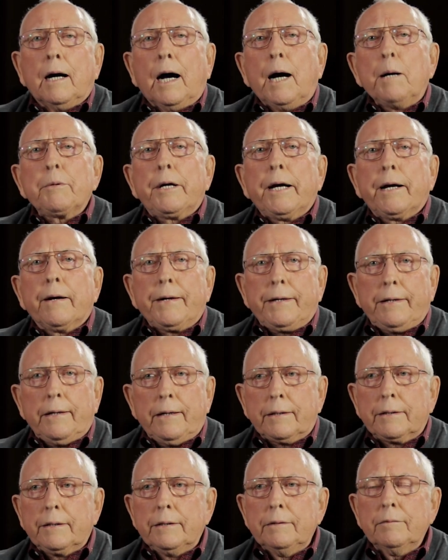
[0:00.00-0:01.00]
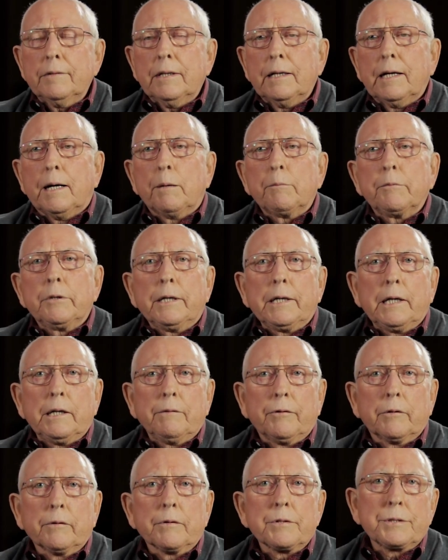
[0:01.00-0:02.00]
I'm Gary Duncan. I'm
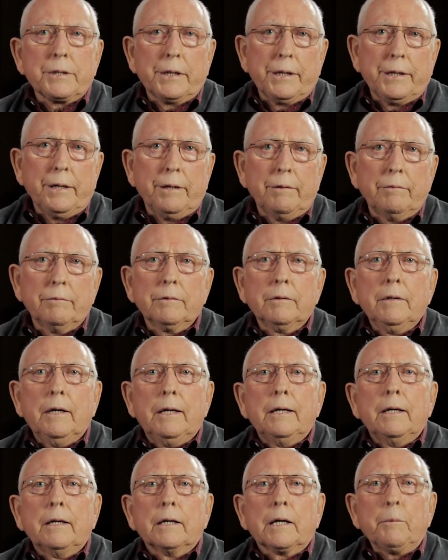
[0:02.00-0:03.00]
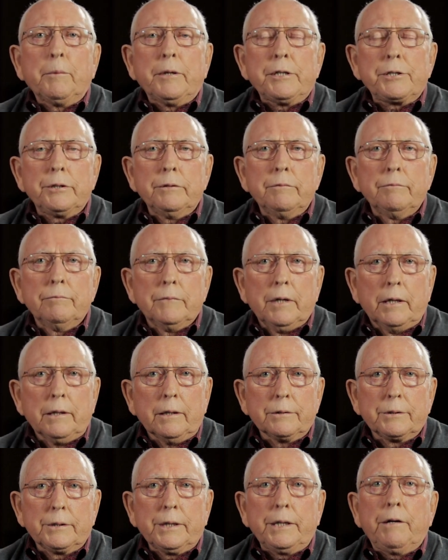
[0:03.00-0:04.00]
running for the City Commission,
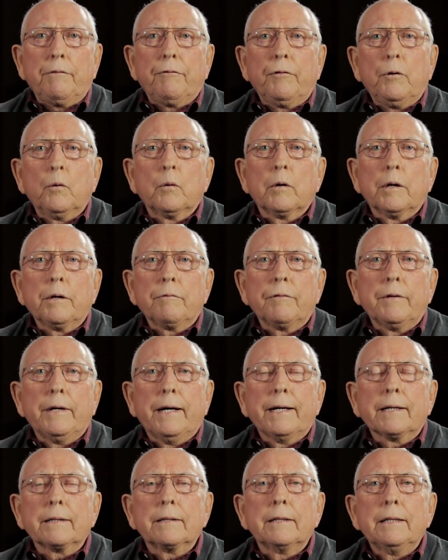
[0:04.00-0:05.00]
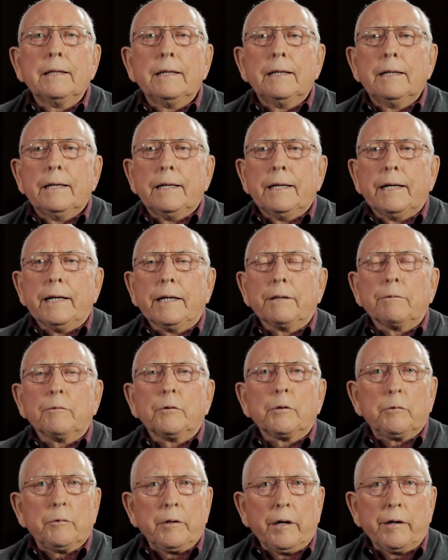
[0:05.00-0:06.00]
seat 4 in fact, and
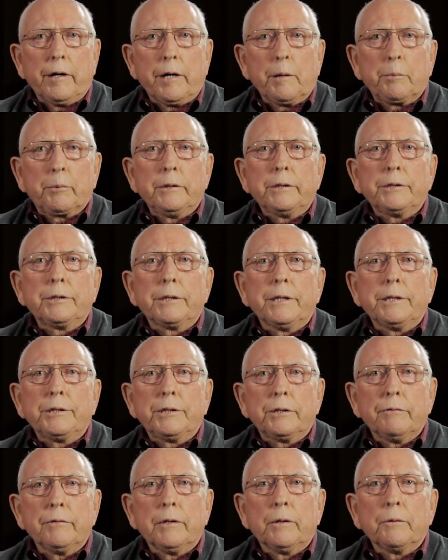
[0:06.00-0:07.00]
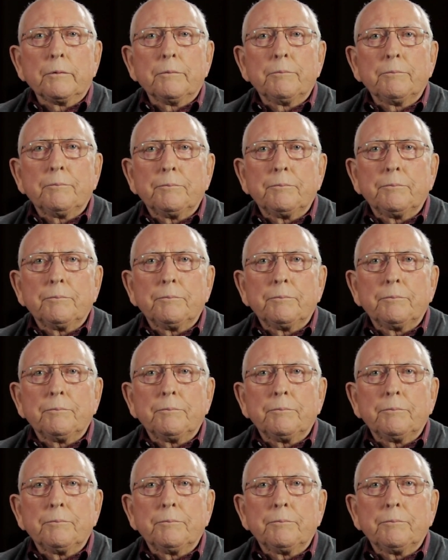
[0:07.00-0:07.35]
would really appreciate your vote.